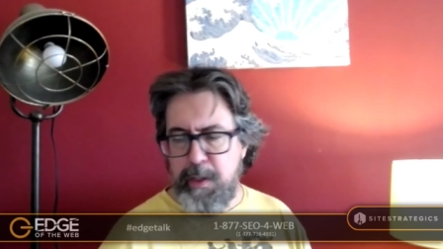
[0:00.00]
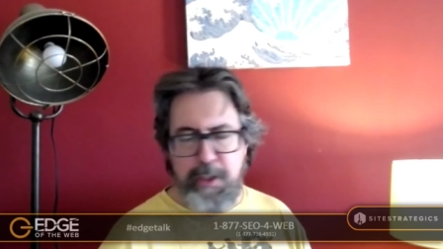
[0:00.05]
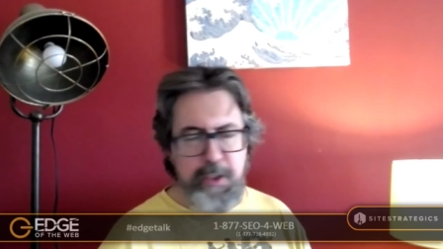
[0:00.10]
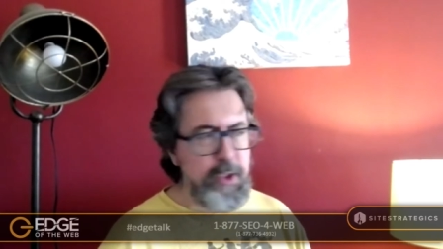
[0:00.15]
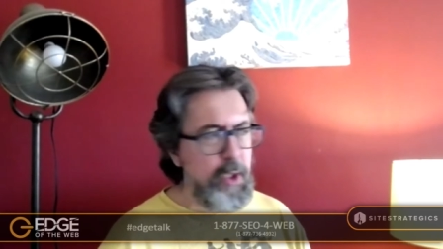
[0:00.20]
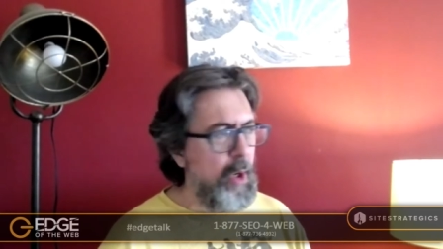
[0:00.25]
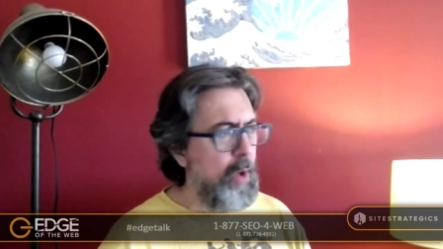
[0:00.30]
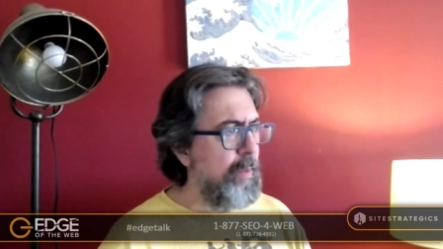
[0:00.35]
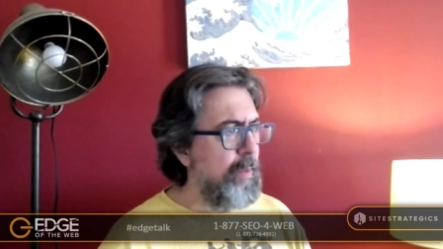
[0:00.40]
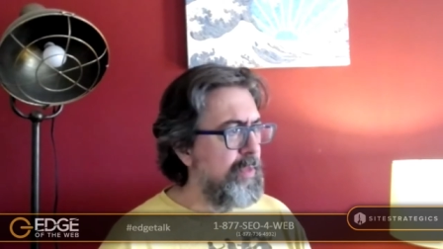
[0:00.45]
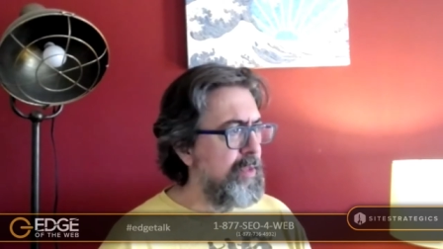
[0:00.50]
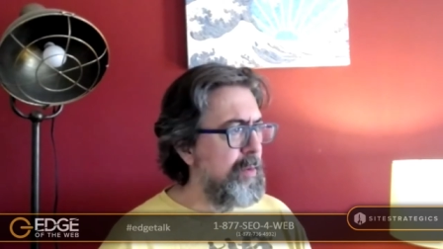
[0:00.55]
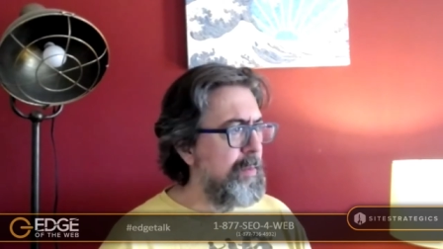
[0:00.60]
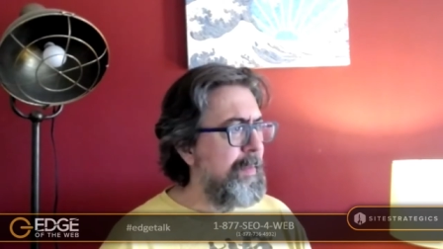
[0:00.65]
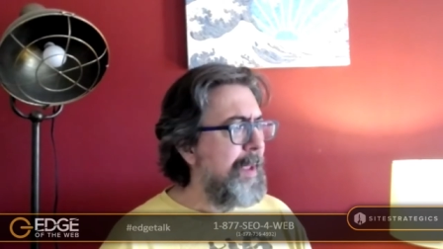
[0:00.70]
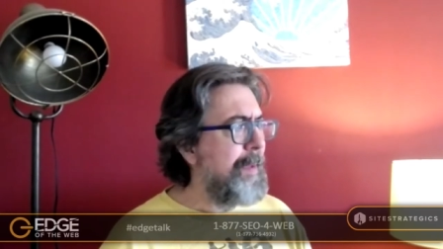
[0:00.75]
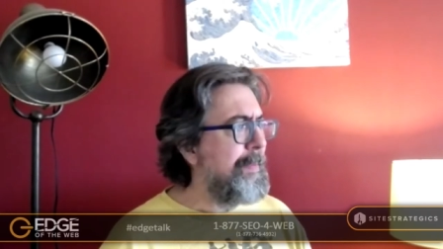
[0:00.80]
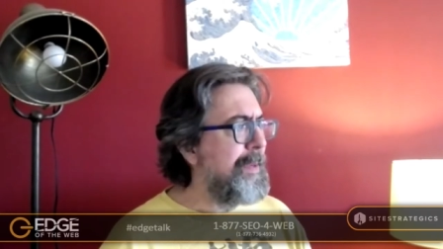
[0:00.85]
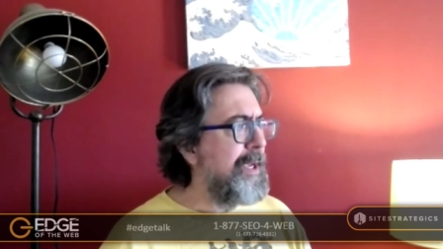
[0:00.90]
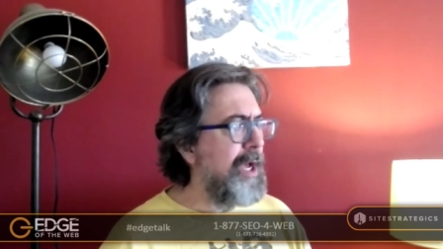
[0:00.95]
So there
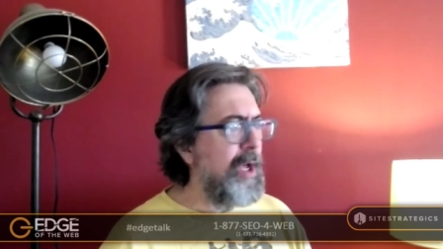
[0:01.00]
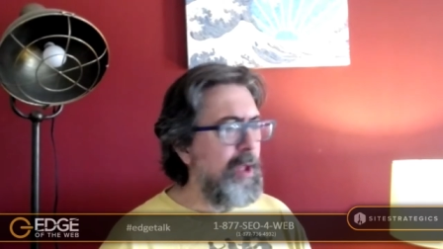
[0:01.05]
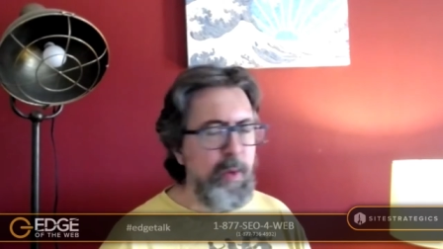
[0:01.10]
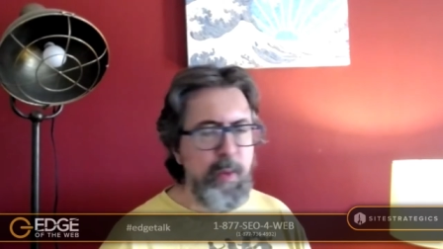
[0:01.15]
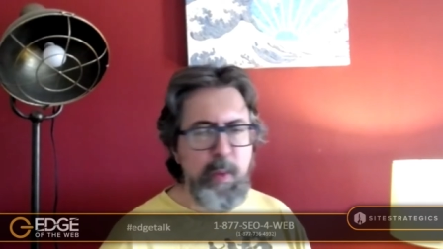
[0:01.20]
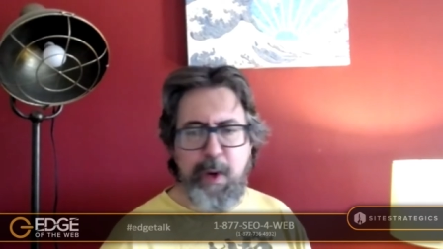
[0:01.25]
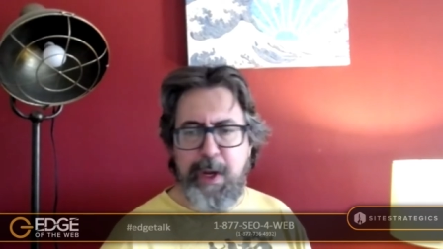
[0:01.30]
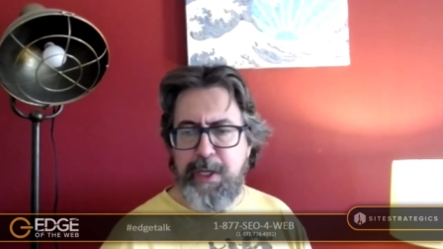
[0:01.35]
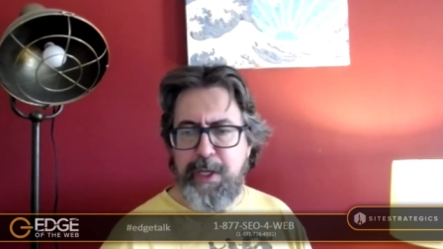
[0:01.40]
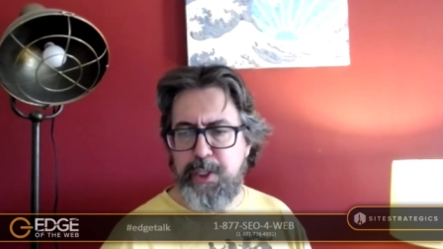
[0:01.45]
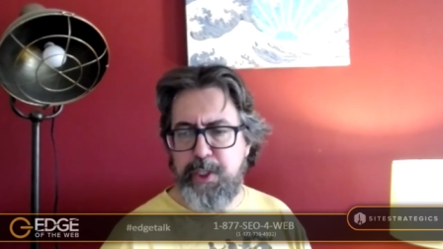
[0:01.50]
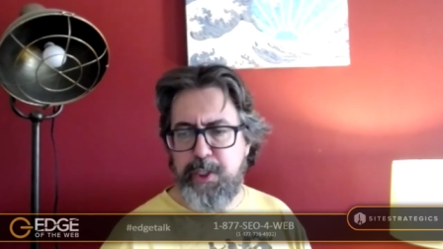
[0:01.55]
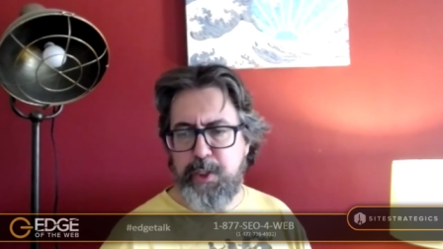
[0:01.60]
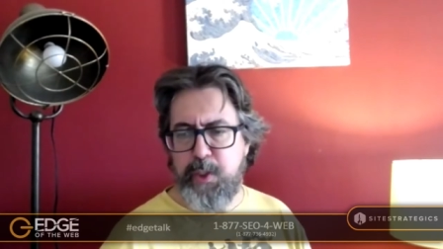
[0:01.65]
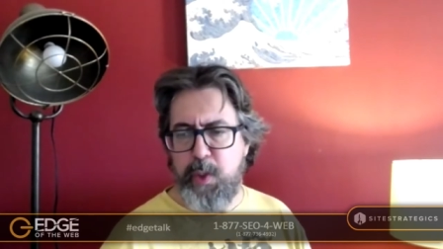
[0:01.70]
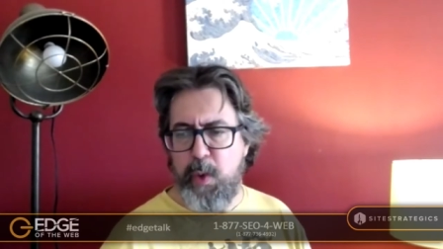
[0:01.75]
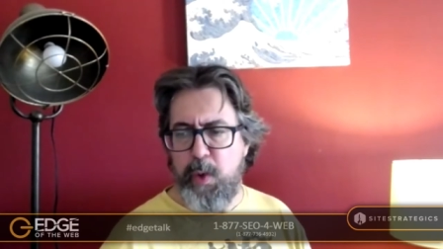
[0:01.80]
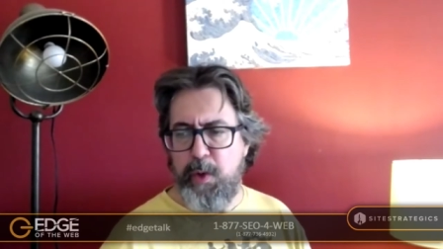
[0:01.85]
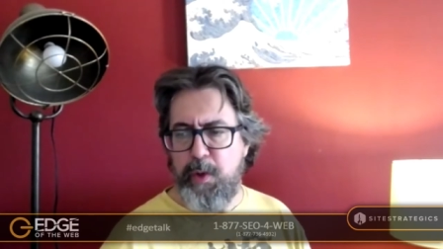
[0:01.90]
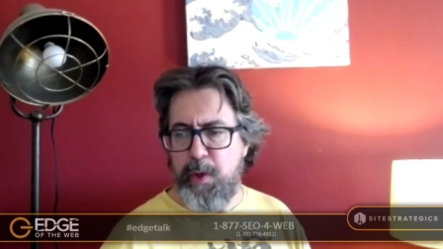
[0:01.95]
may be other ways to
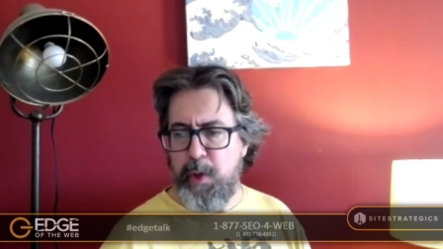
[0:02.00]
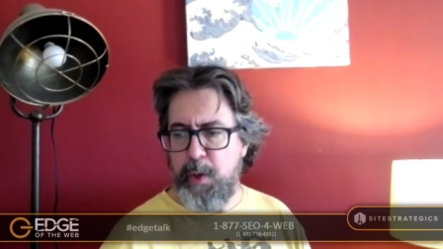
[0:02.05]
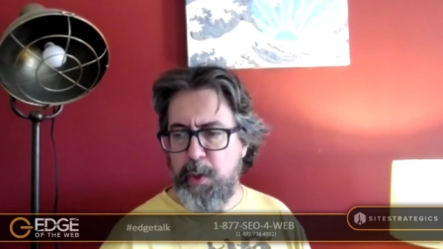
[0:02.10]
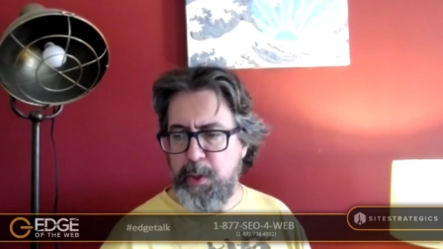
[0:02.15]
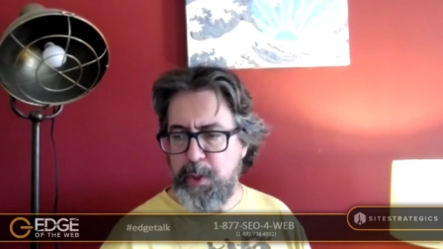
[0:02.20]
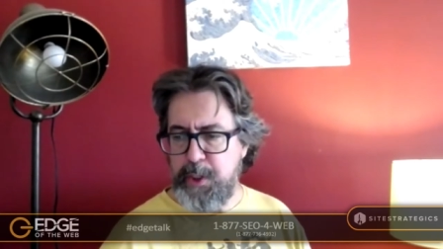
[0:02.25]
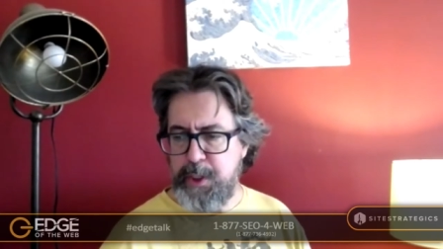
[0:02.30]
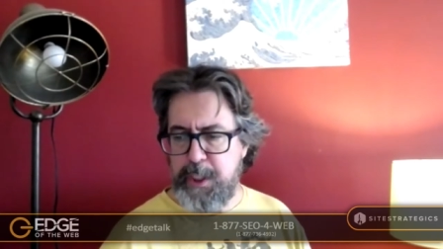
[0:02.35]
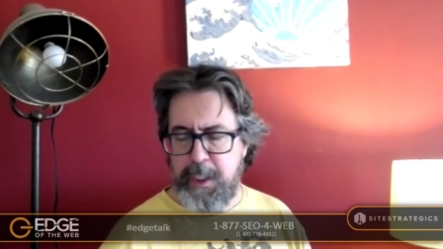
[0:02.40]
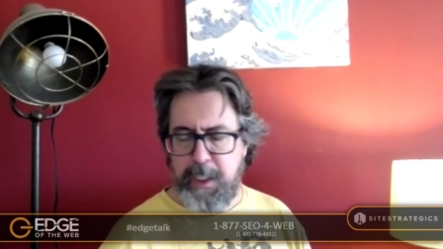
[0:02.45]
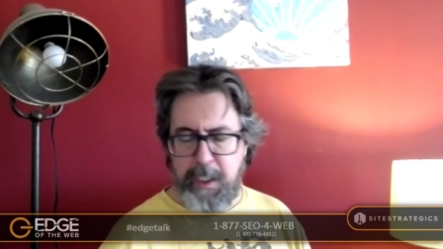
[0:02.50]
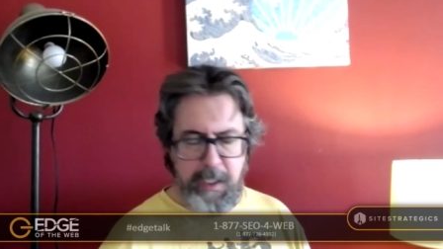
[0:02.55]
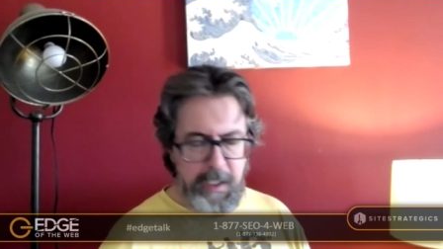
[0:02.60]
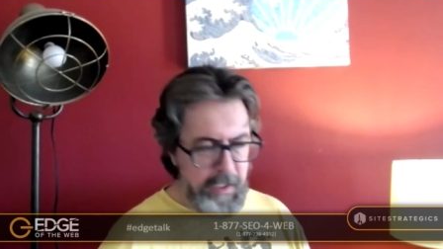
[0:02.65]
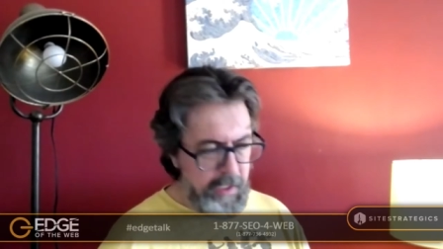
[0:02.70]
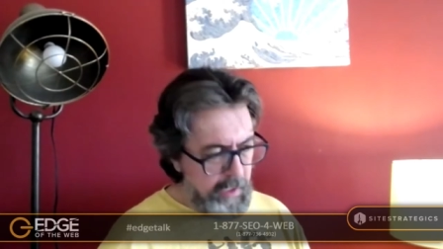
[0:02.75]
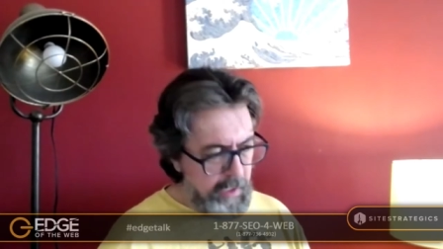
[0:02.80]
score those.